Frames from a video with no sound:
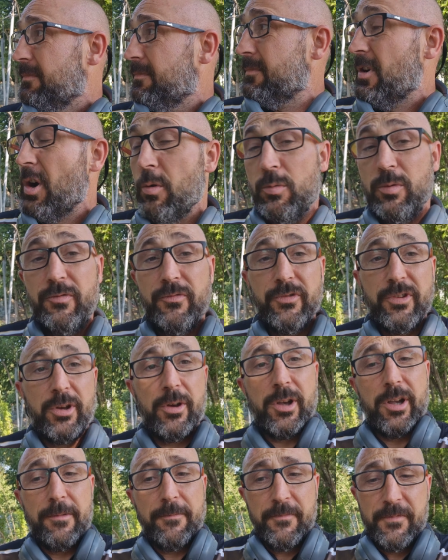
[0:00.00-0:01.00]
I wouldn't do
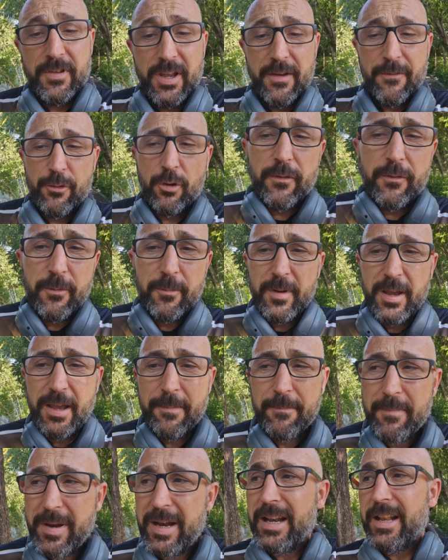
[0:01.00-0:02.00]
it. If you offered me £1
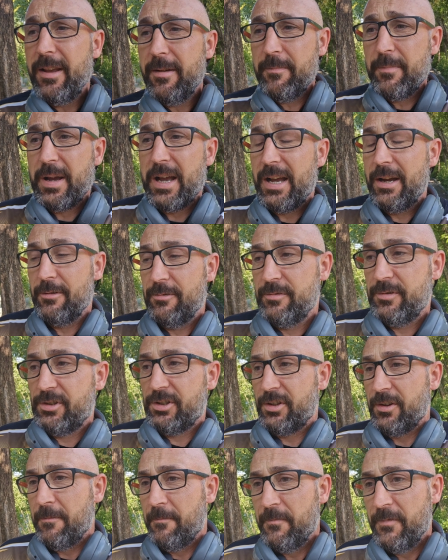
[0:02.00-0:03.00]
million
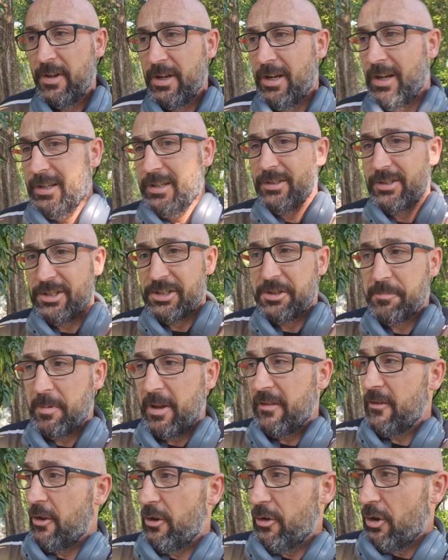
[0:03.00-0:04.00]
to
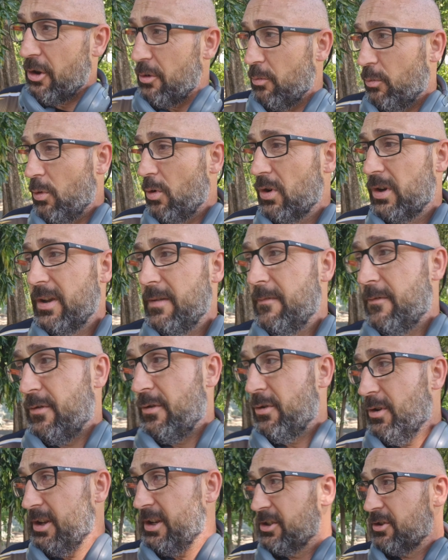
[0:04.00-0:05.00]
spend the night walking through
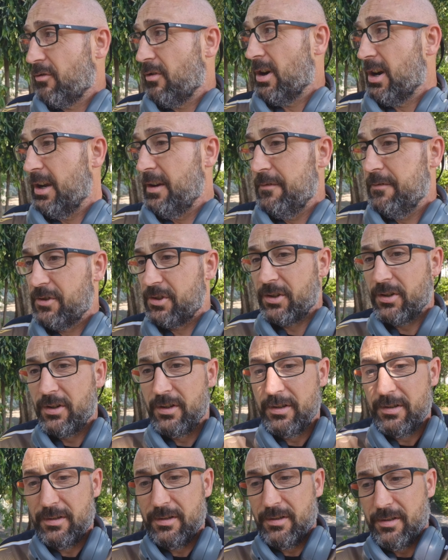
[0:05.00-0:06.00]
these graves,
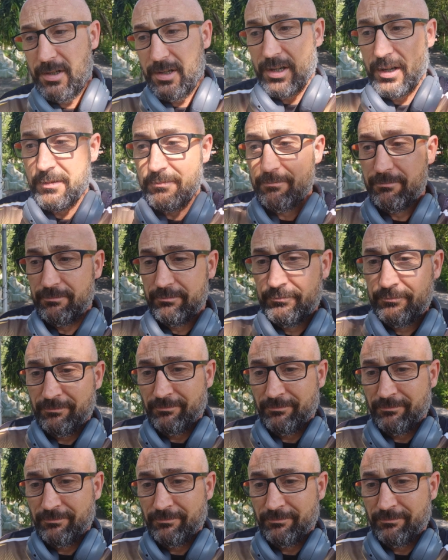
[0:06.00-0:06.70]
I